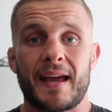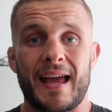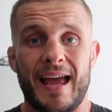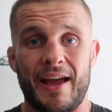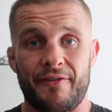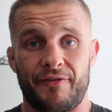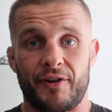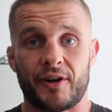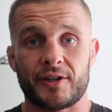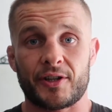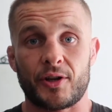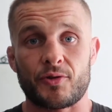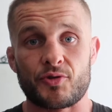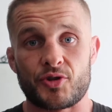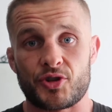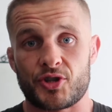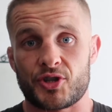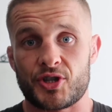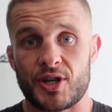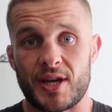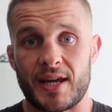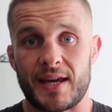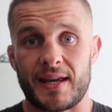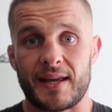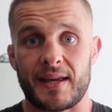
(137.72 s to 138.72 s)
if I don't
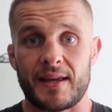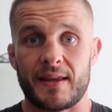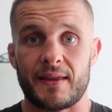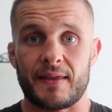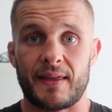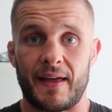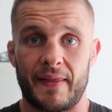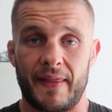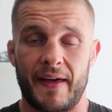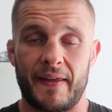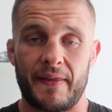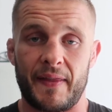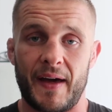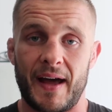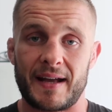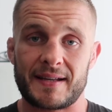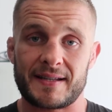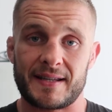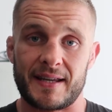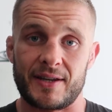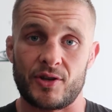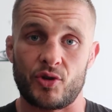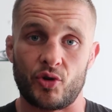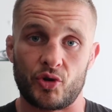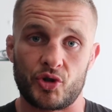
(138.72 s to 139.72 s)
see that, that
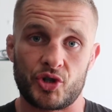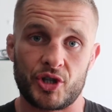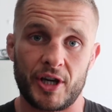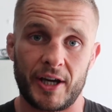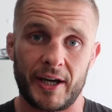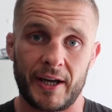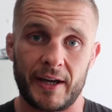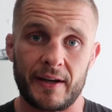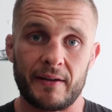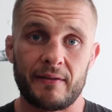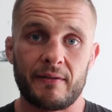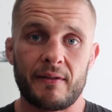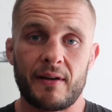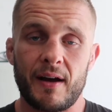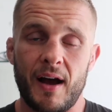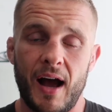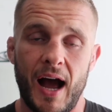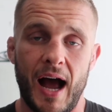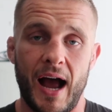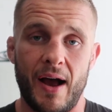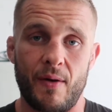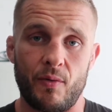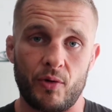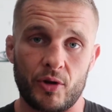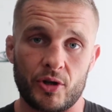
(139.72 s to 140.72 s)
that's in your check in,
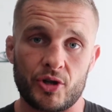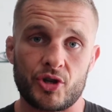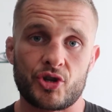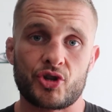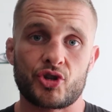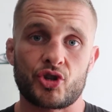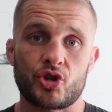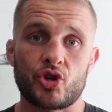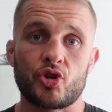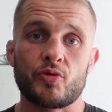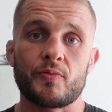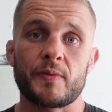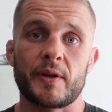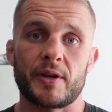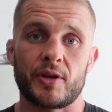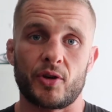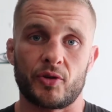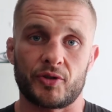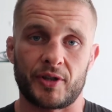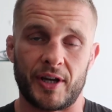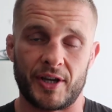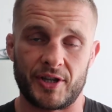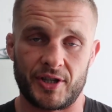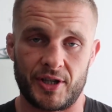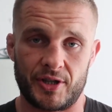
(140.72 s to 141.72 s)
I will assume that
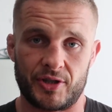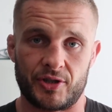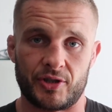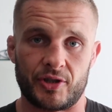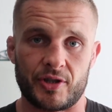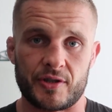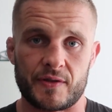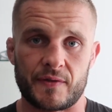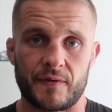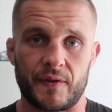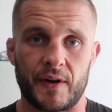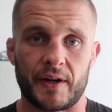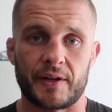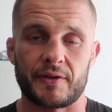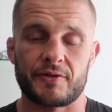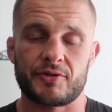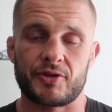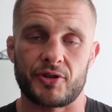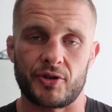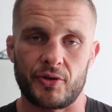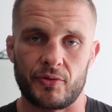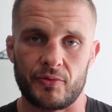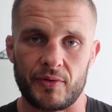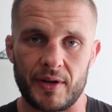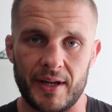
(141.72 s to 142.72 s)
your digestion is fine.
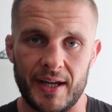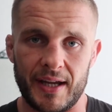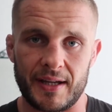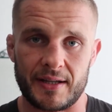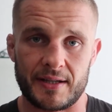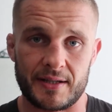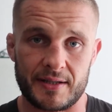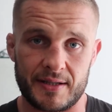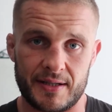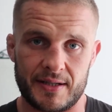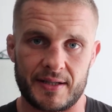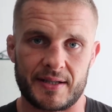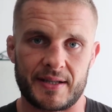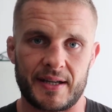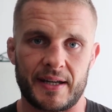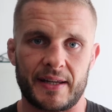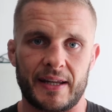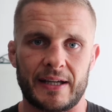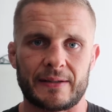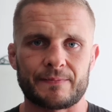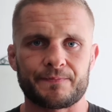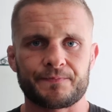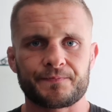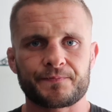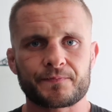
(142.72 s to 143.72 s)
So you need to say
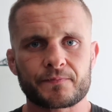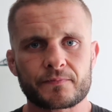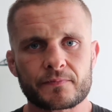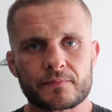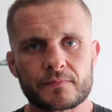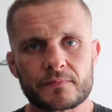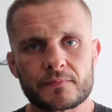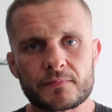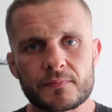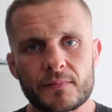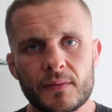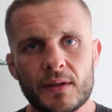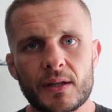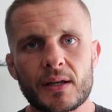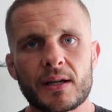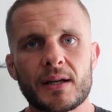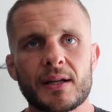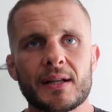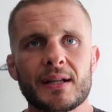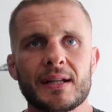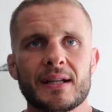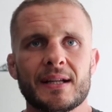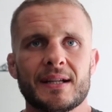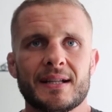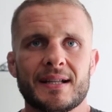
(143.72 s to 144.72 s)
that.
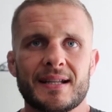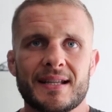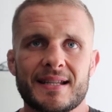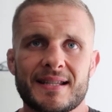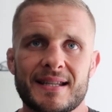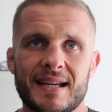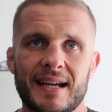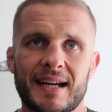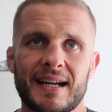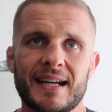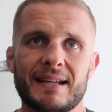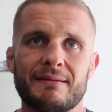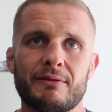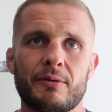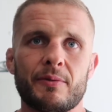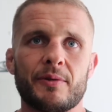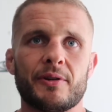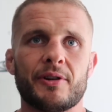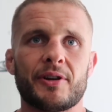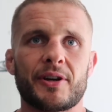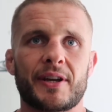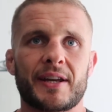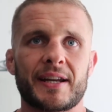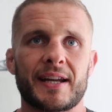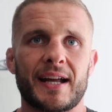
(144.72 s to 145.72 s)
Secondly, what we're
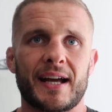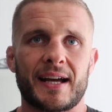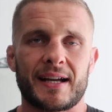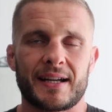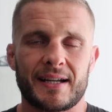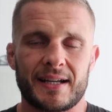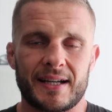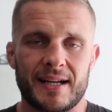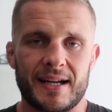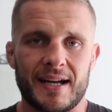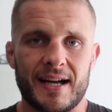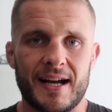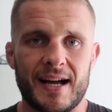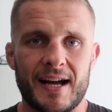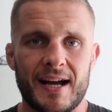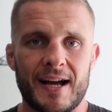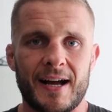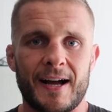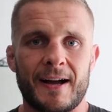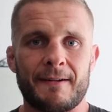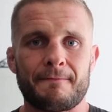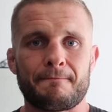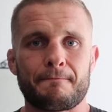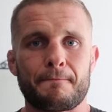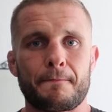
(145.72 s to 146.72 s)
looking at
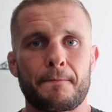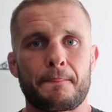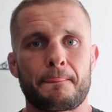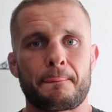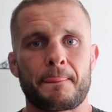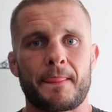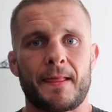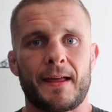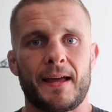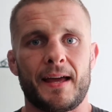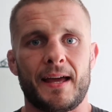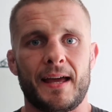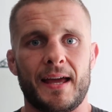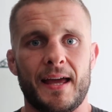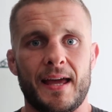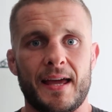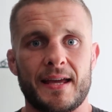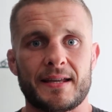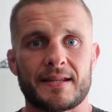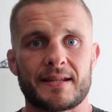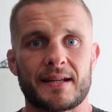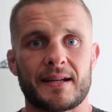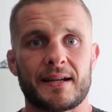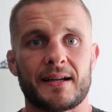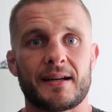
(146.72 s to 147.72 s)
um,
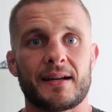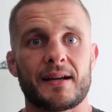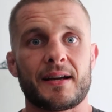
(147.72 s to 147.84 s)
is